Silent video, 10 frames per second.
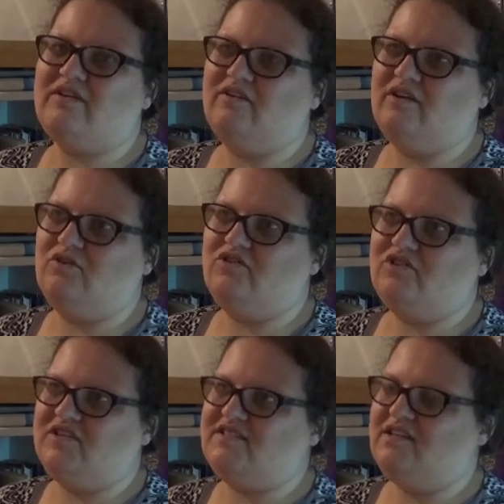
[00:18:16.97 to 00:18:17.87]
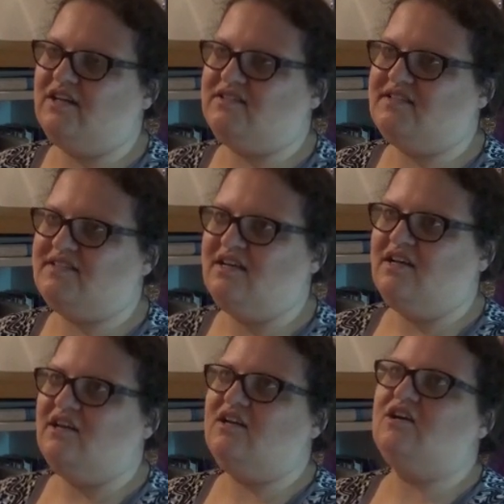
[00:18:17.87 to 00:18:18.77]
You know, it's not this
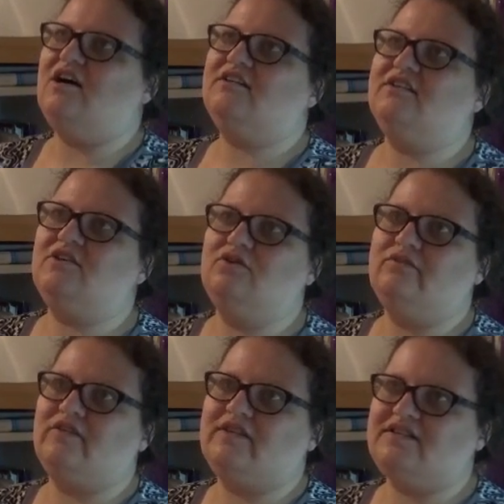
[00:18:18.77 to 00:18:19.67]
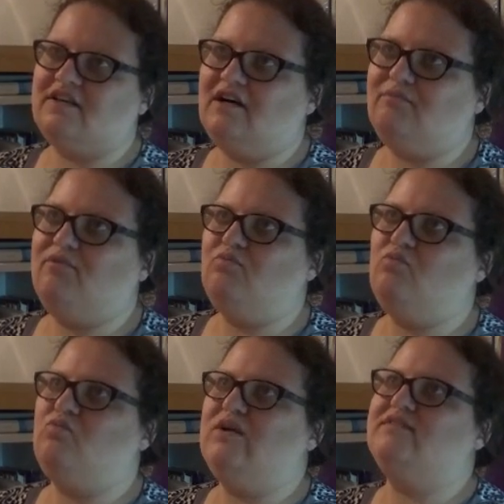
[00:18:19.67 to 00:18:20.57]
gothic, over-the-top,
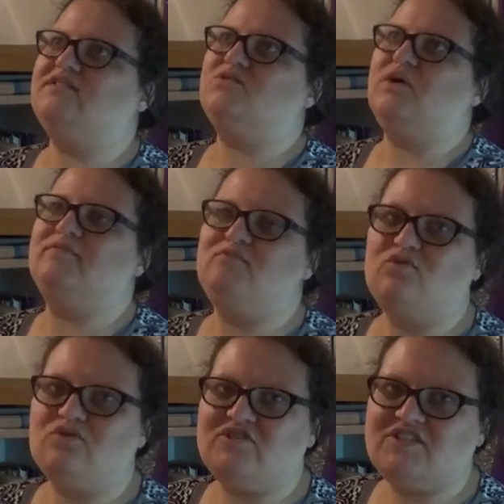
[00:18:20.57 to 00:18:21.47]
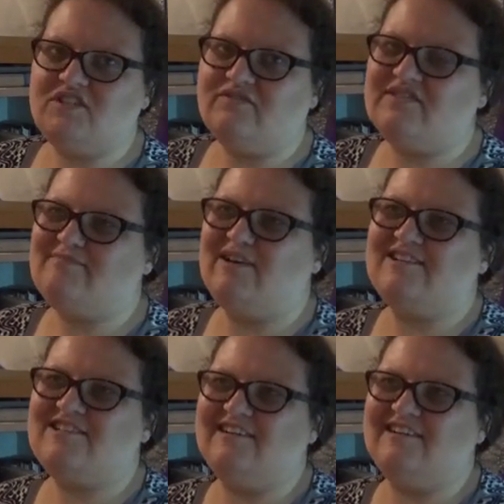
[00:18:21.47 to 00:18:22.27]
windswept moors stuff as much.